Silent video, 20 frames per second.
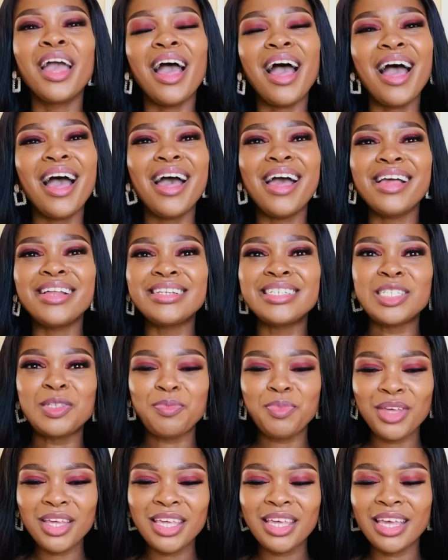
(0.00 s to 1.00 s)
And
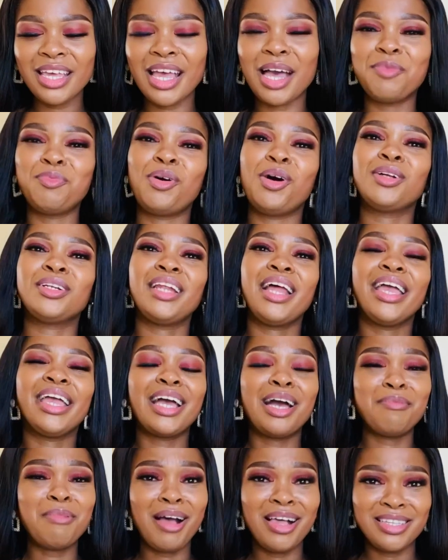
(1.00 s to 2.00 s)
speaking about like
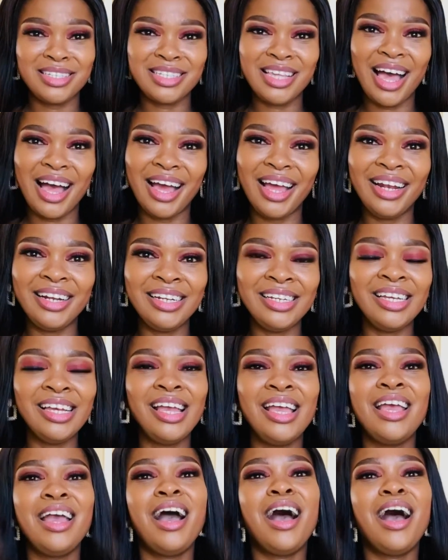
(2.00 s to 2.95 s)
abazali,